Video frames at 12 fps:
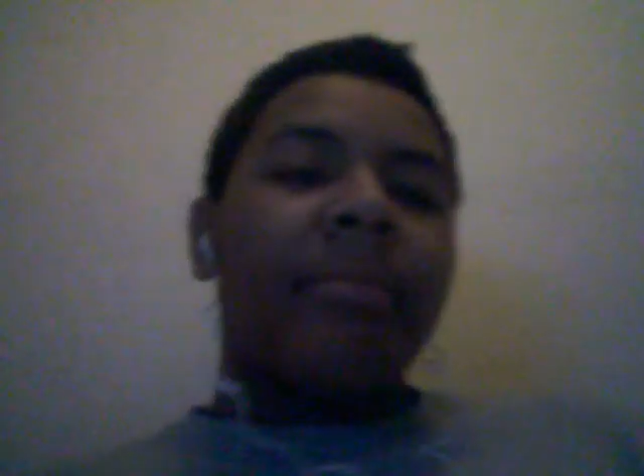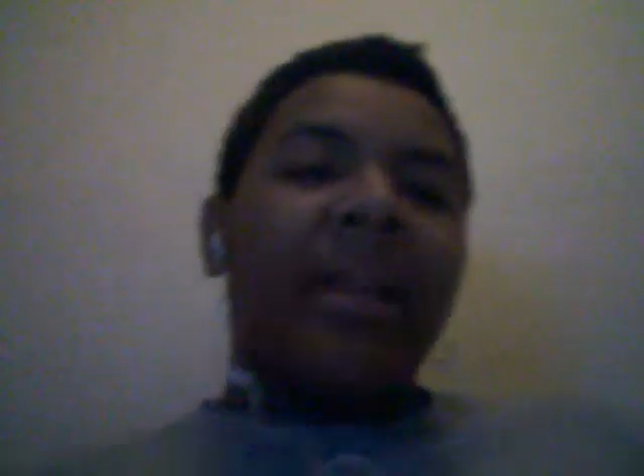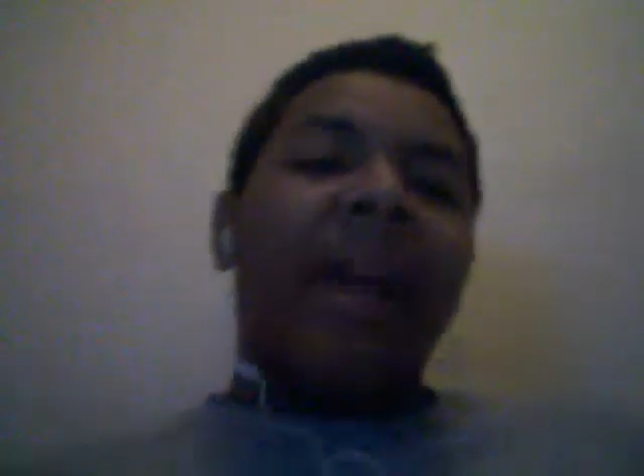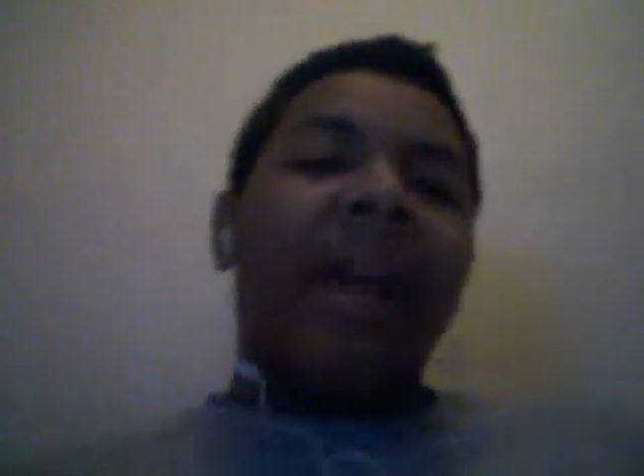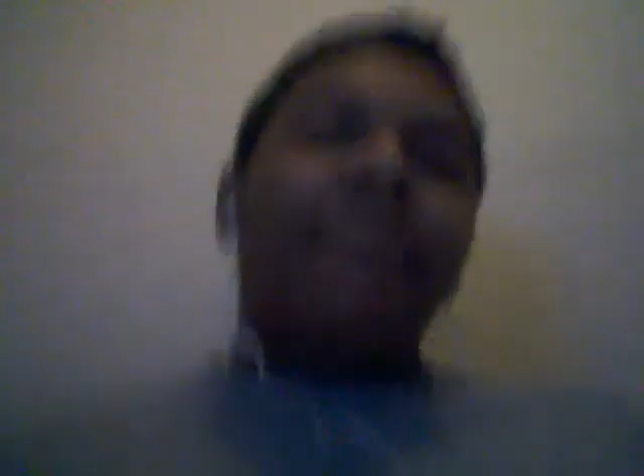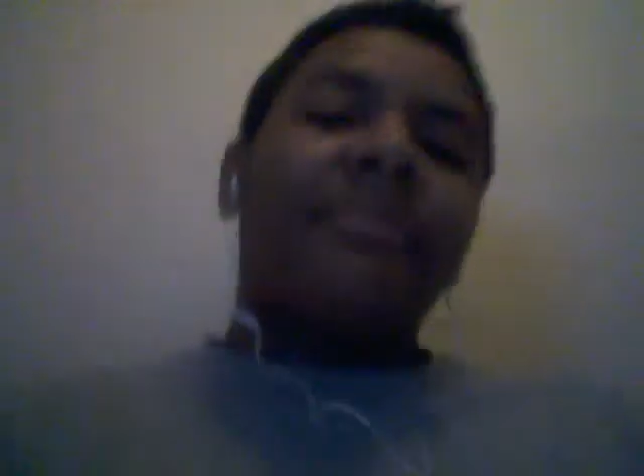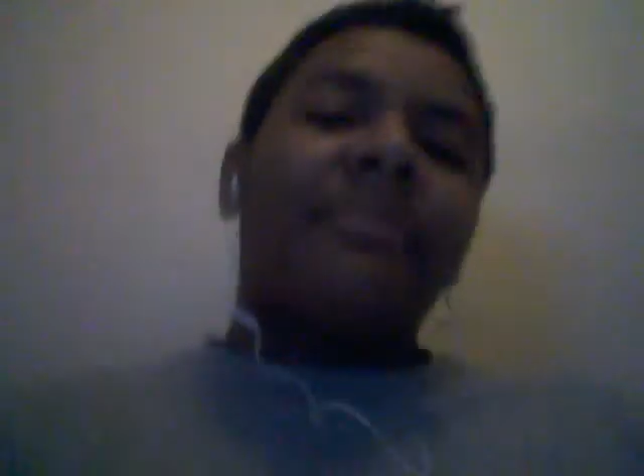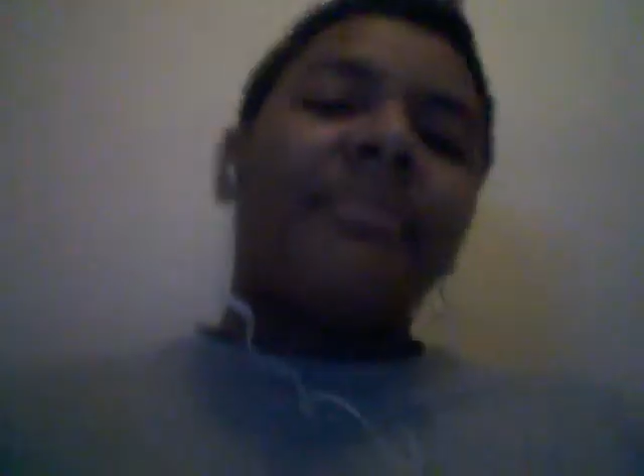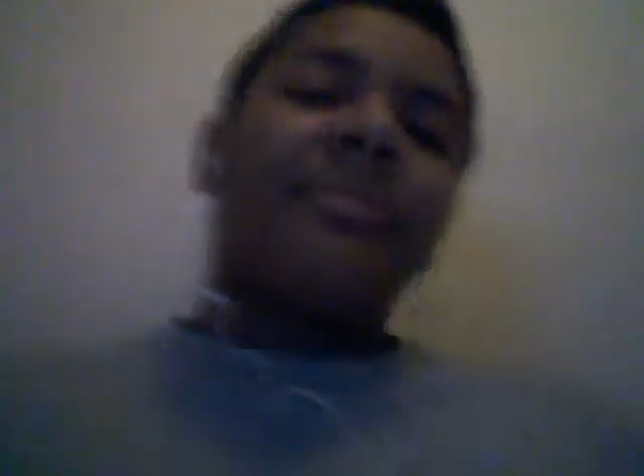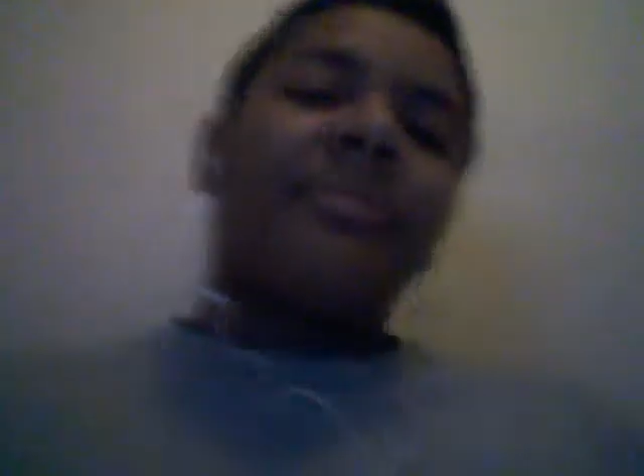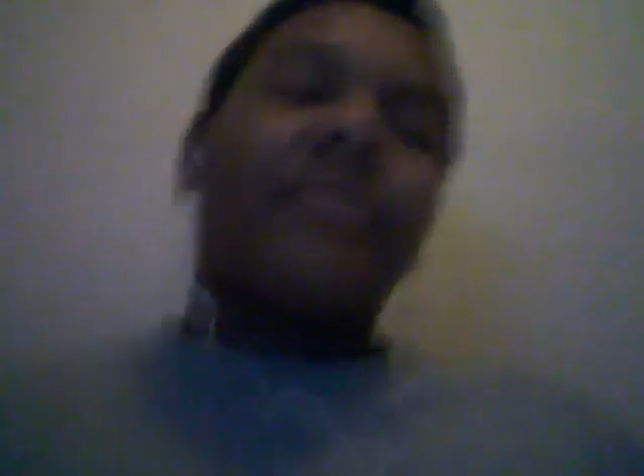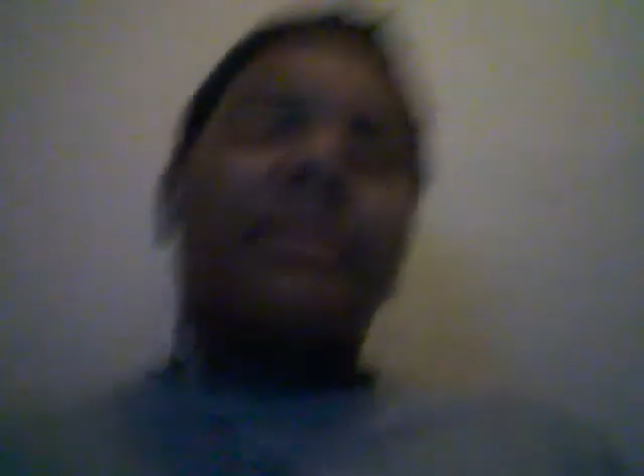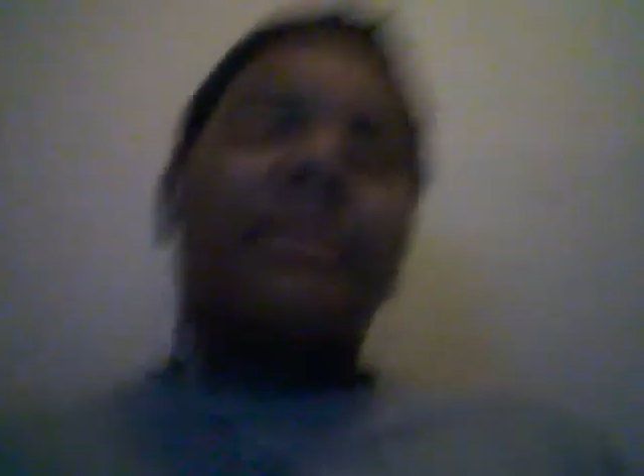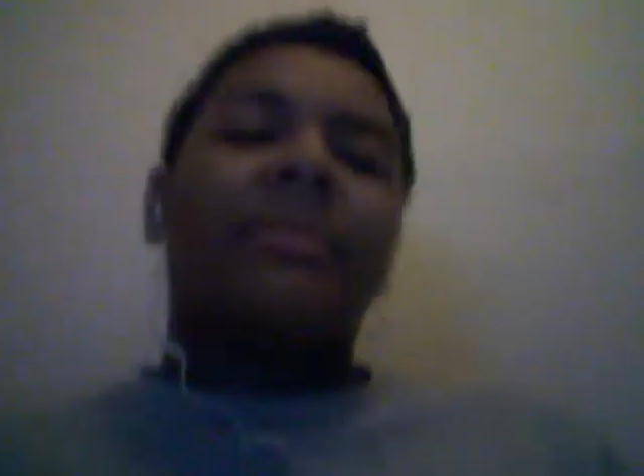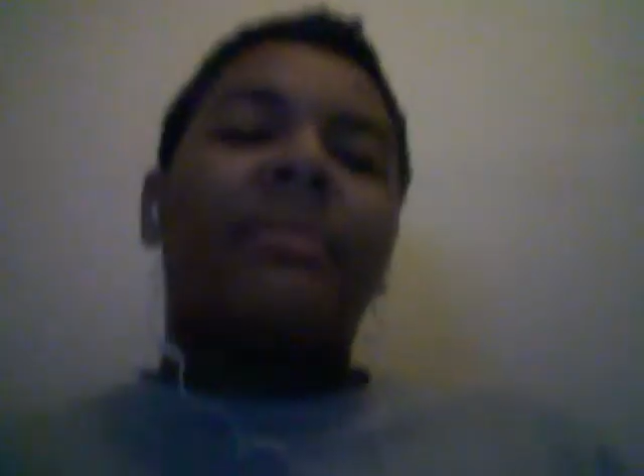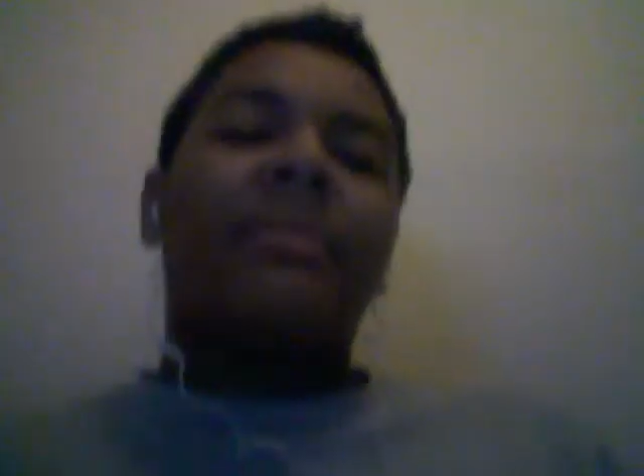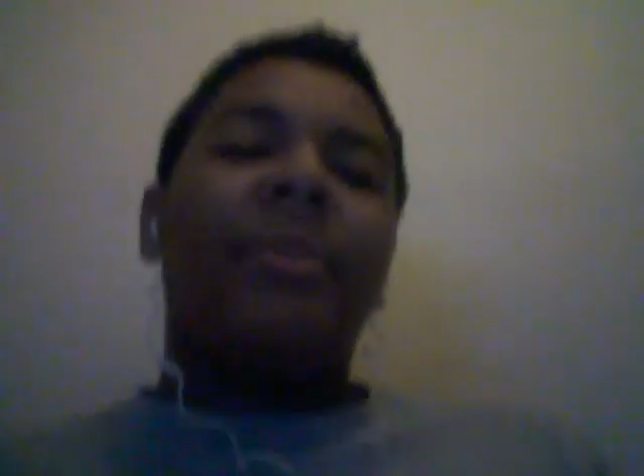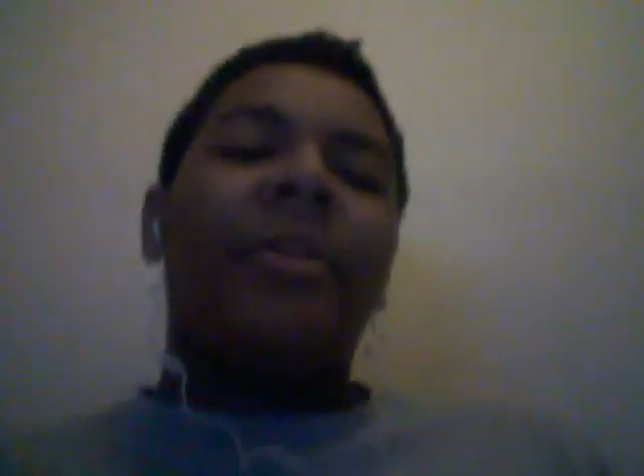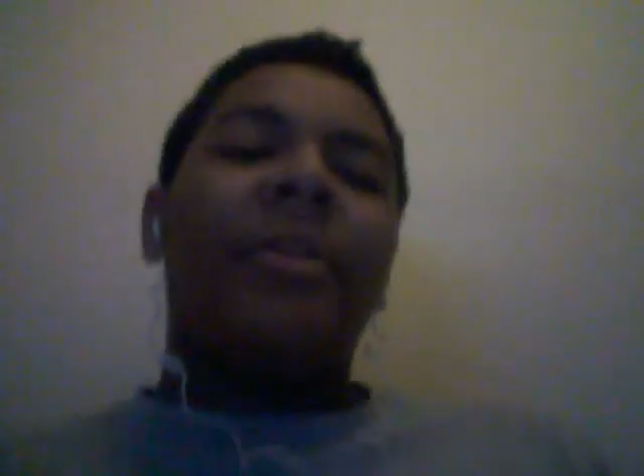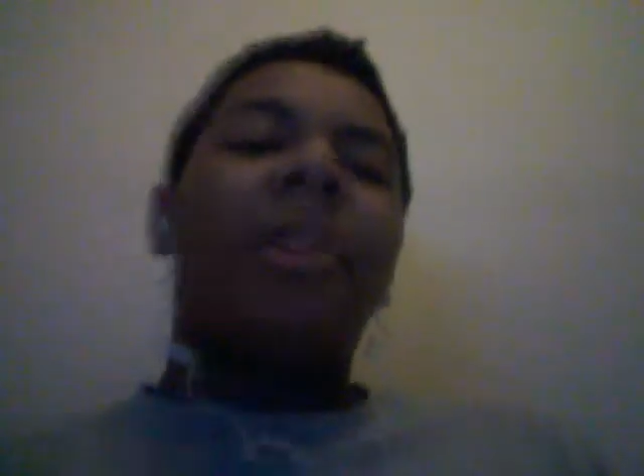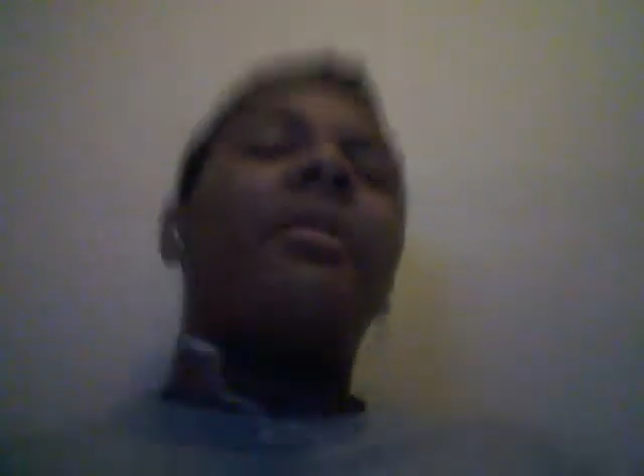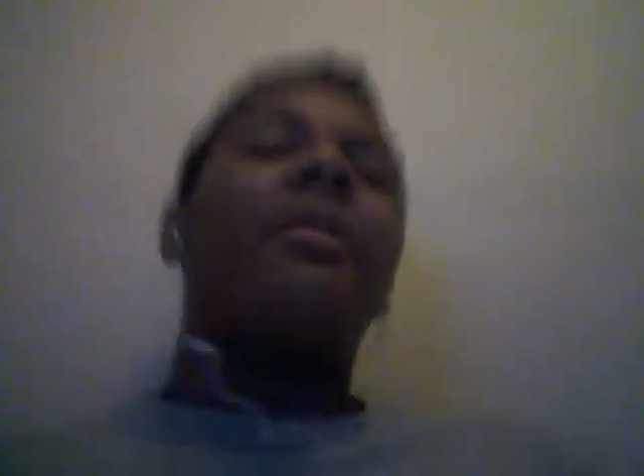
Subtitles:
yeah, moving on.